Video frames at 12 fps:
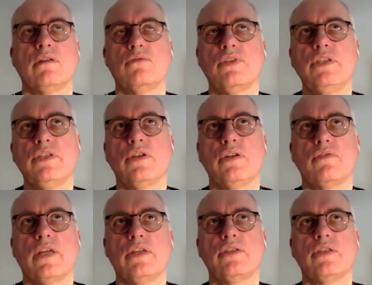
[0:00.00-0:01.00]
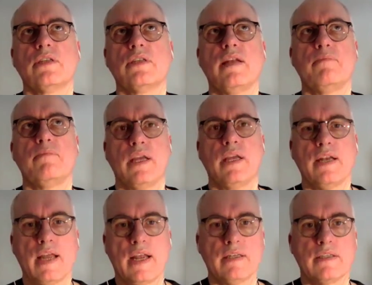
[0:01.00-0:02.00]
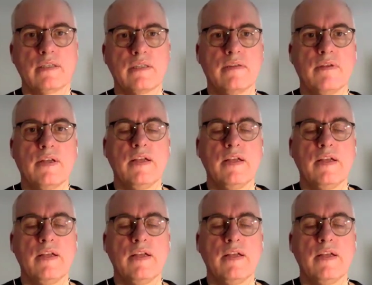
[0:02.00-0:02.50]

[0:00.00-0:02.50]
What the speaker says: regeneration can be enhanced